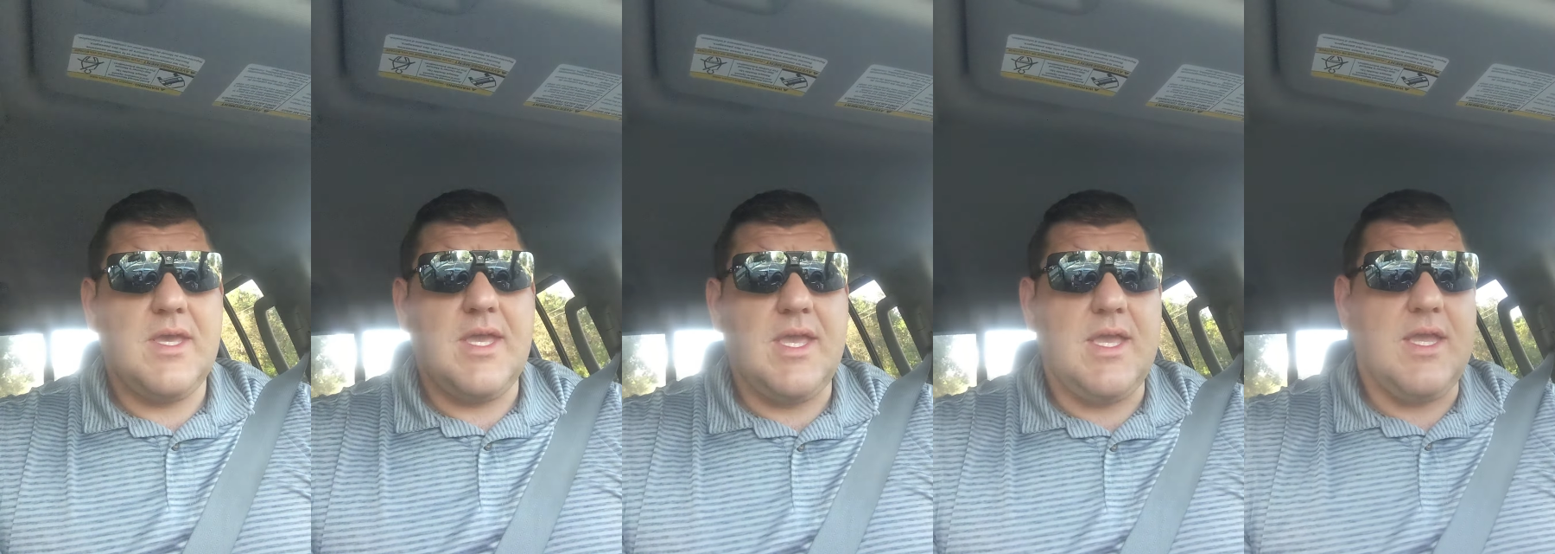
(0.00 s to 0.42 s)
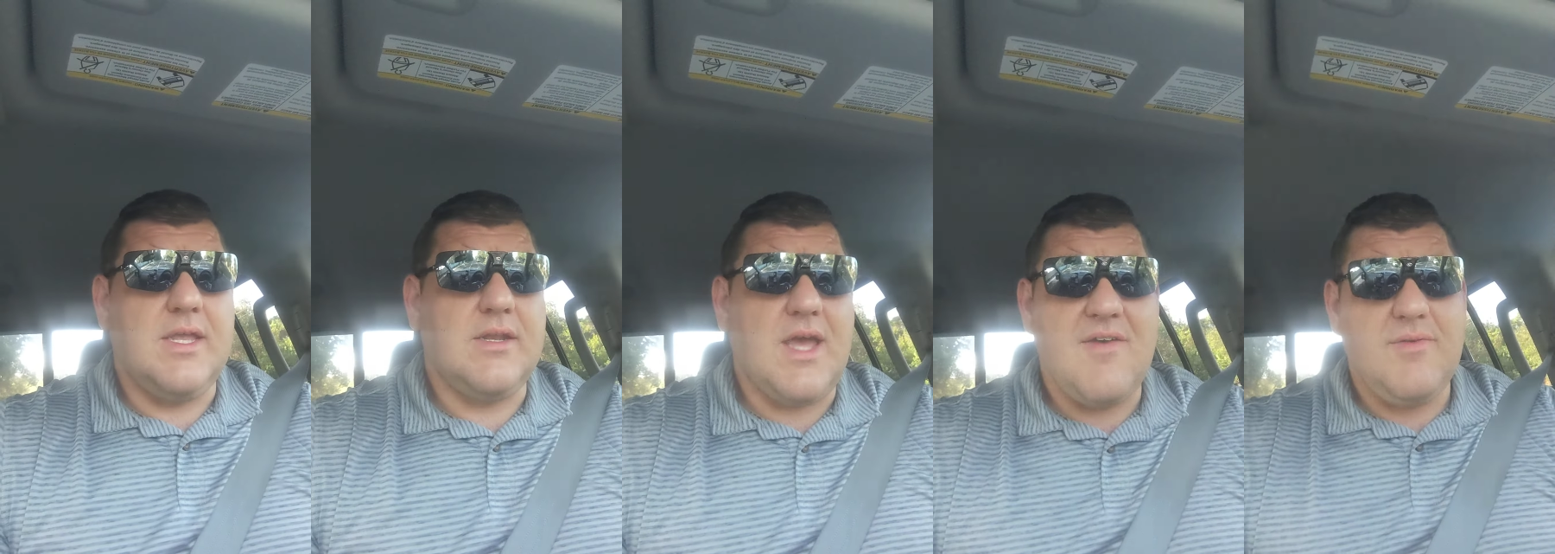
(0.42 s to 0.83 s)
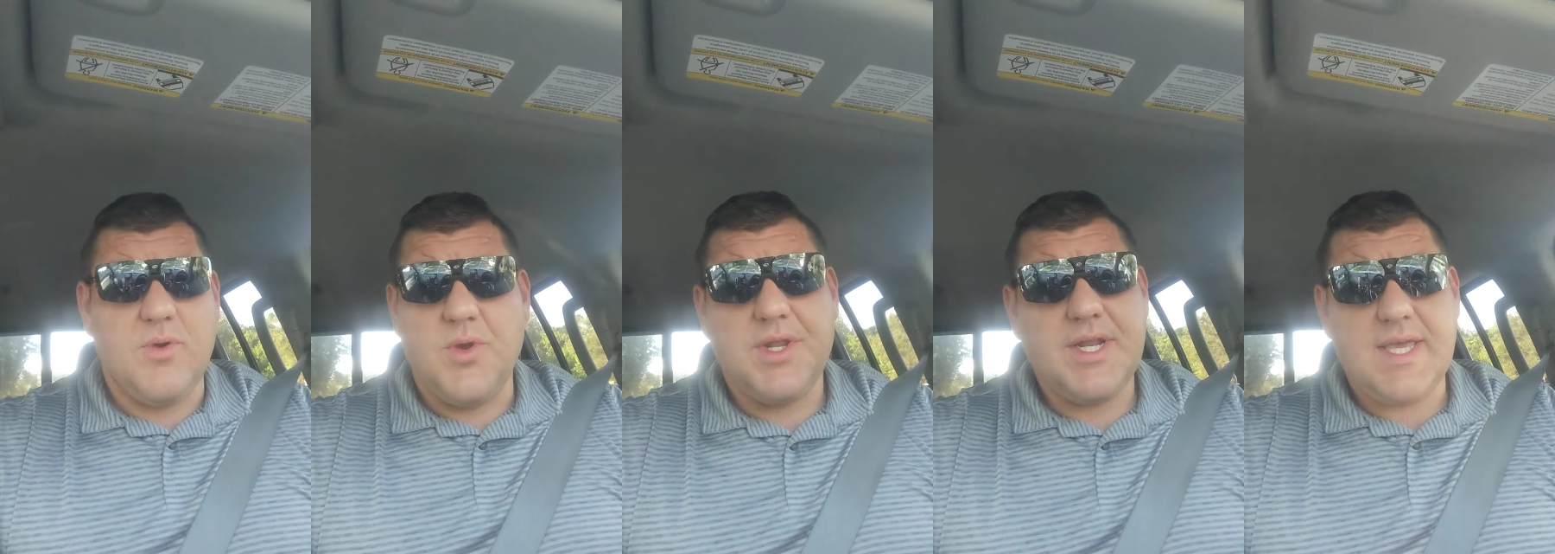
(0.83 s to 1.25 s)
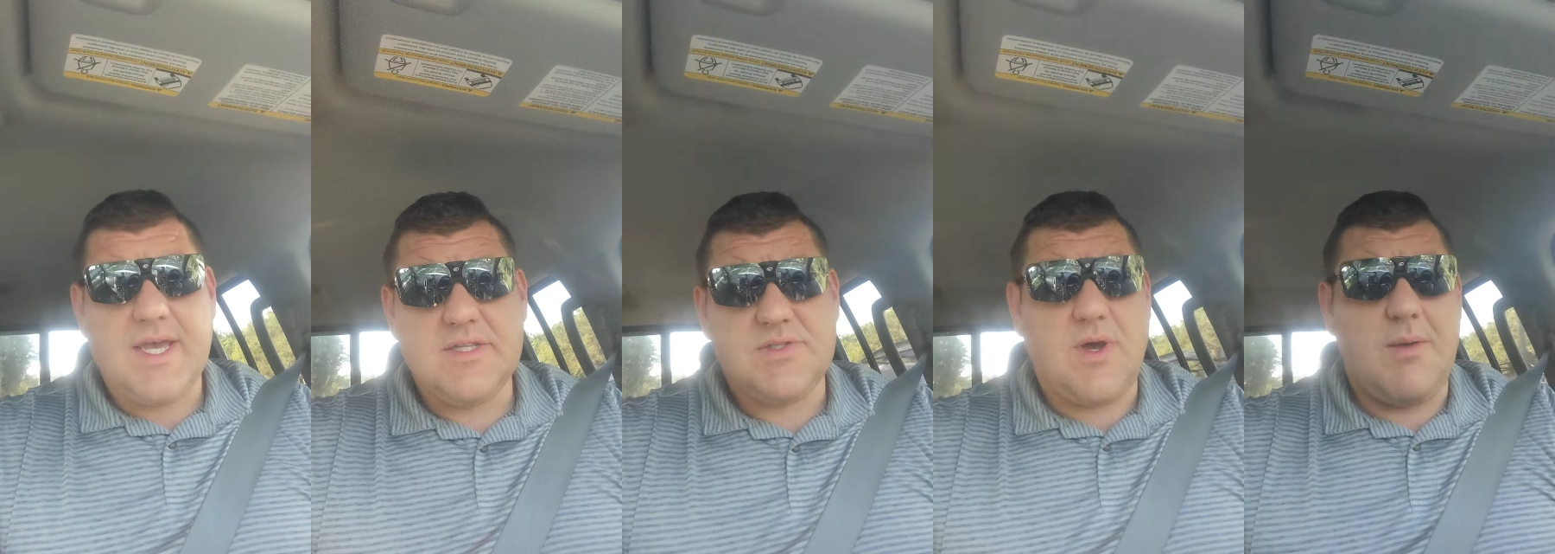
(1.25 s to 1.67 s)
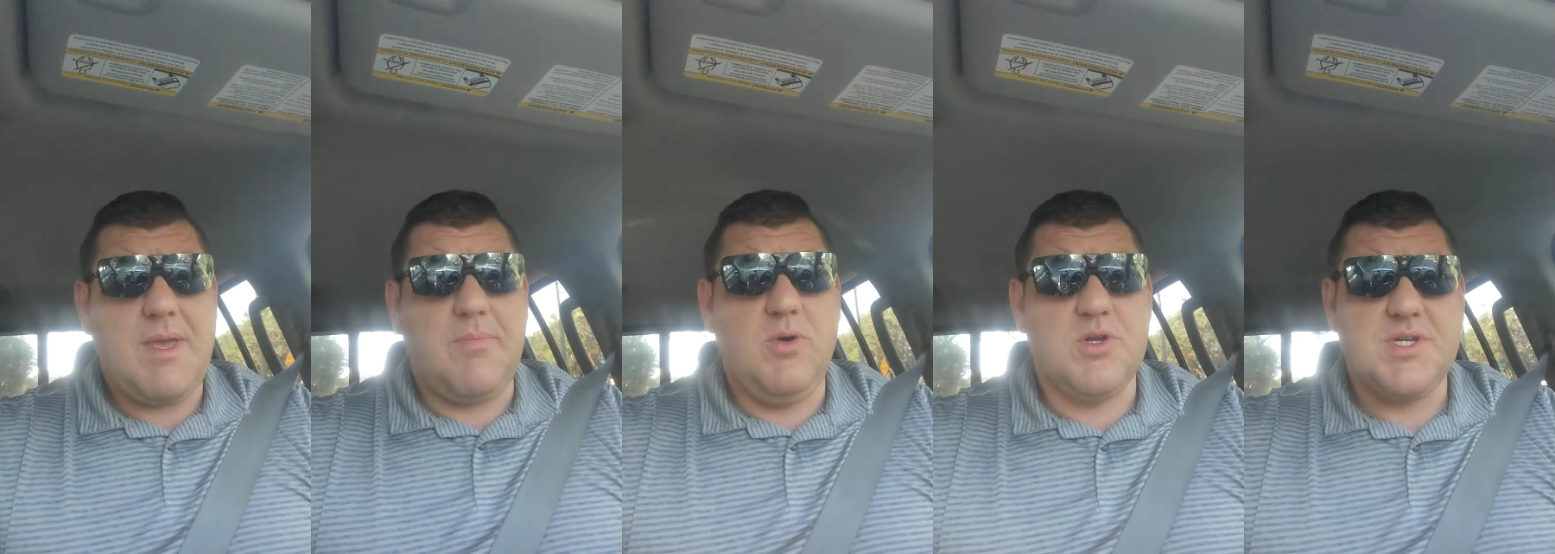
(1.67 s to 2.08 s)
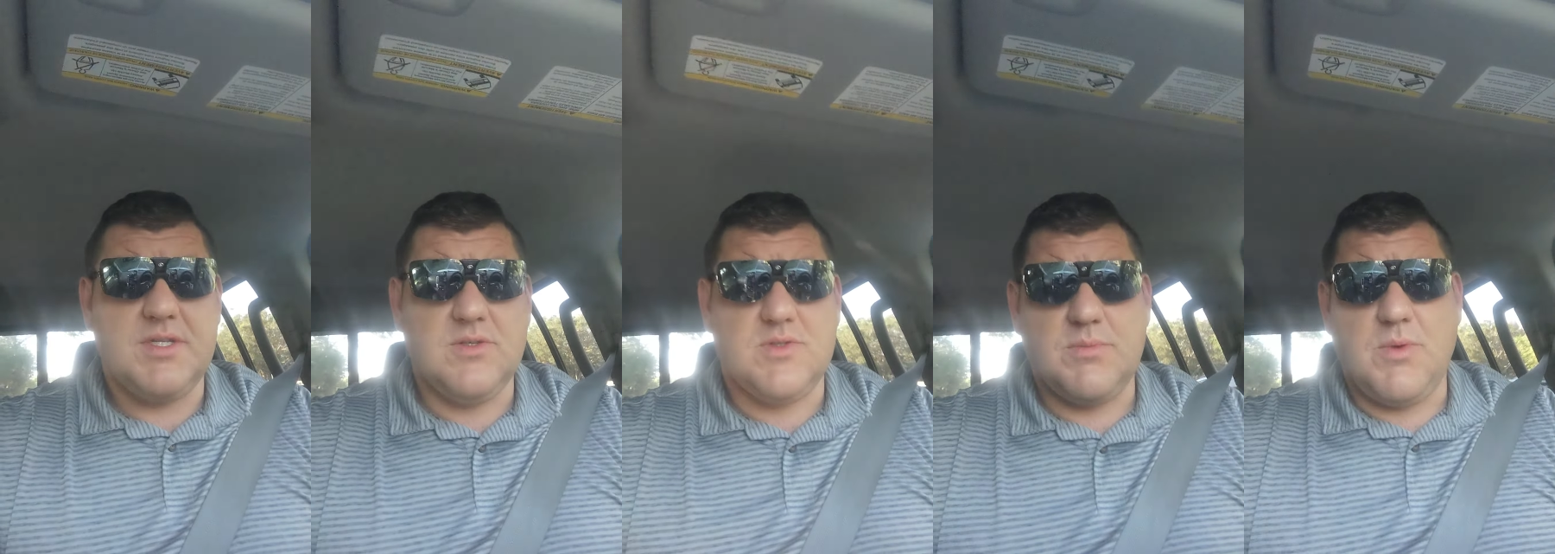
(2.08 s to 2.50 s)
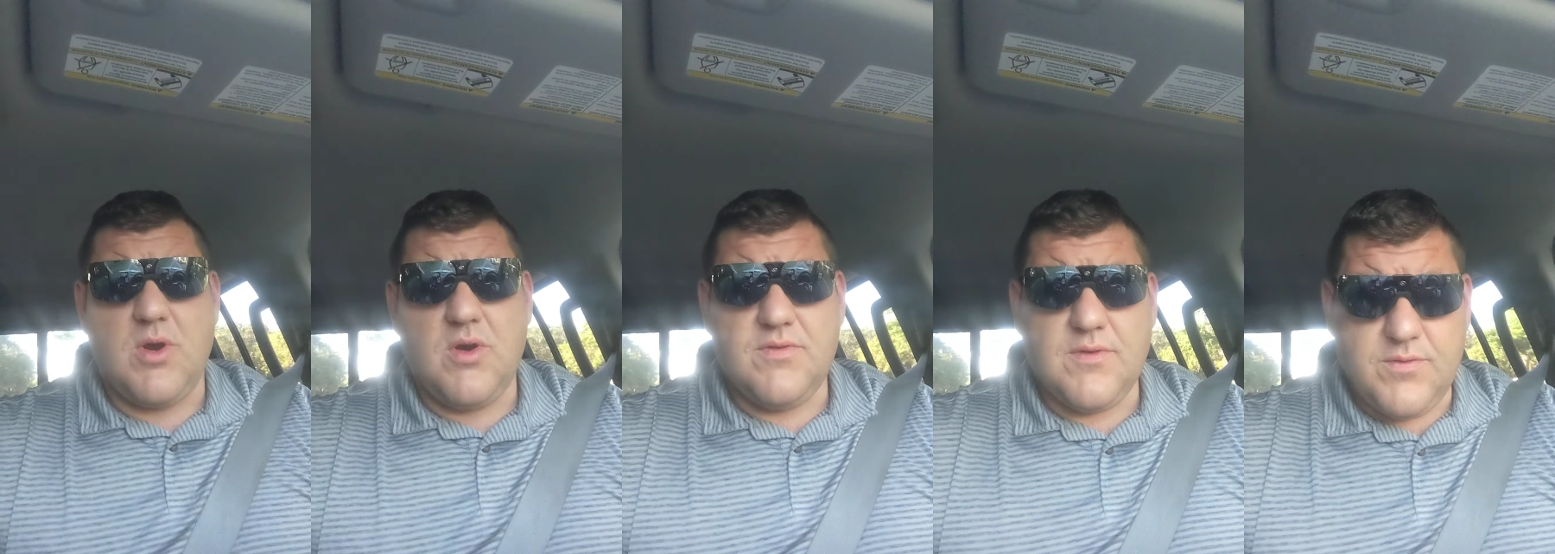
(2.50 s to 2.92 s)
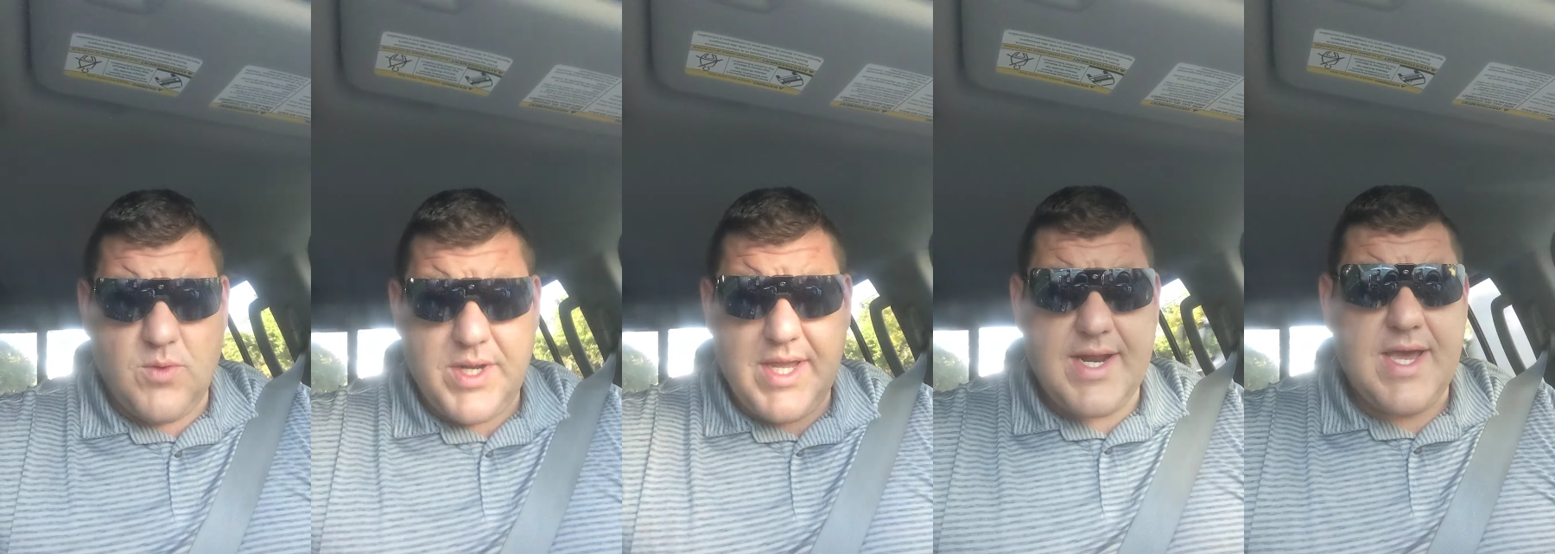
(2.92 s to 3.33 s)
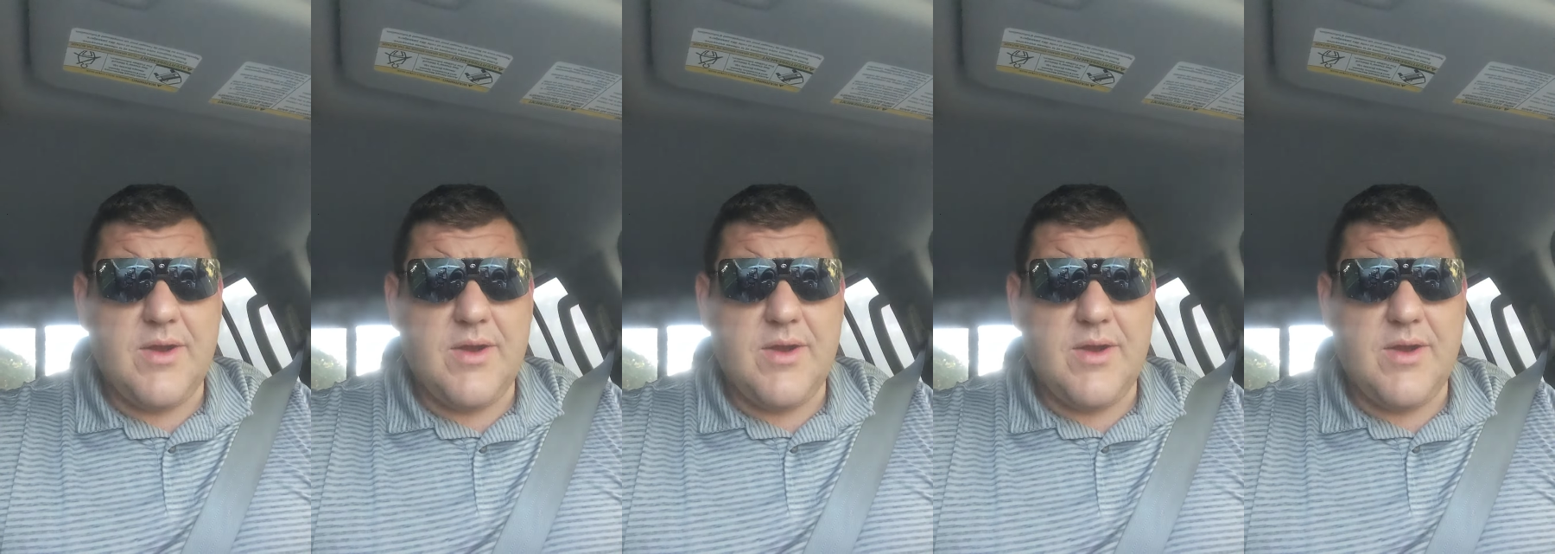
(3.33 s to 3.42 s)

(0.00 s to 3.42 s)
and I haven't broken it yet, so I may push it till tomorrow for forty-eight